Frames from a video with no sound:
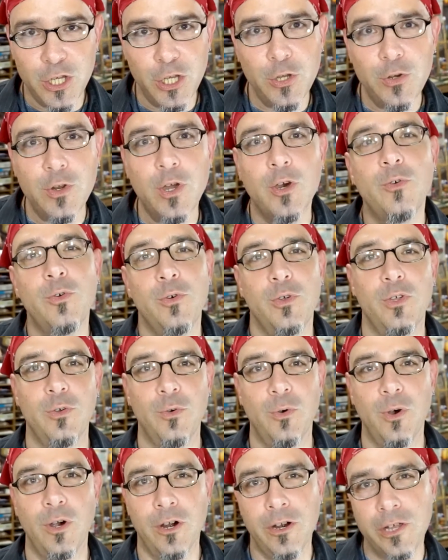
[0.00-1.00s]
You know who
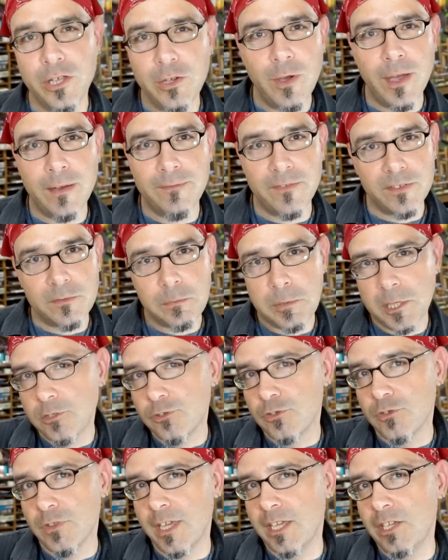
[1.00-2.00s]
you are. You have this
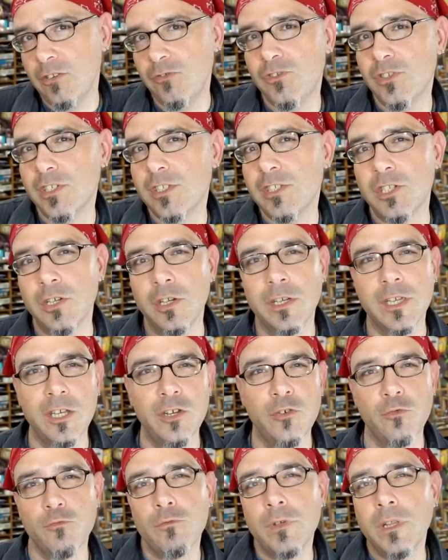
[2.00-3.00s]
picture that you just took and
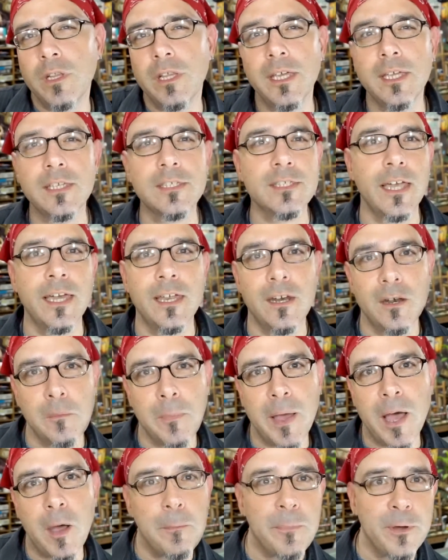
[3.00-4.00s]
you're really excited
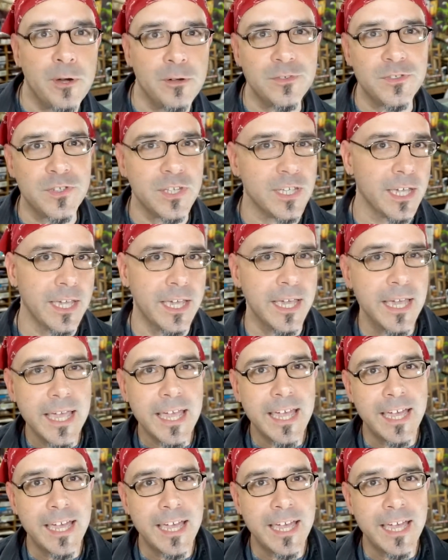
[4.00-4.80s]
about posting it.